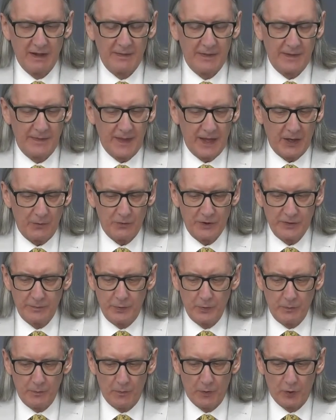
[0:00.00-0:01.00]
then that would have
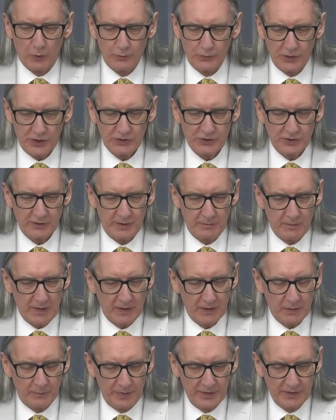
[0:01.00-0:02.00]
put more pressure, in
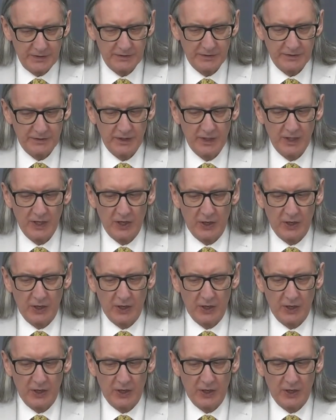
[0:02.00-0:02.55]
my opinion,